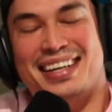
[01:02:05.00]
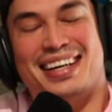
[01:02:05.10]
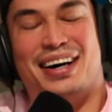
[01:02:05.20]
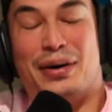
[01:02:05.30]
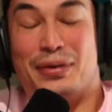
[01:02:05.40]

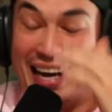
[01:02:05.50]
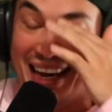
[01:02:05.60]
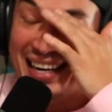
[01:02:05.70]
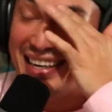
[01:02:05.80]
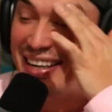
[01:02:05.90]

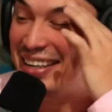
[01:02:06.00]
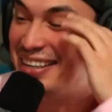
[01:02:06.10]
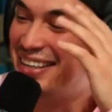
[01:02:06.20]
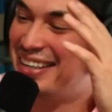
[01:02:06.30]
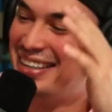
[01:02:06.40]
Okay.
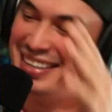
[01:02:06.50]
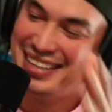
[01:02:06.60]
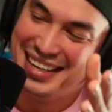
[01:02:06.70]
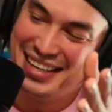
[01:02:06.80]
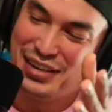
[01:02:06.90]

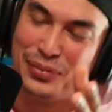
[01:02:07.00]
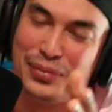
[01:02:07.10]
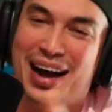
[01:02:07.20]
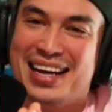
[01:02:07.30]
You're right.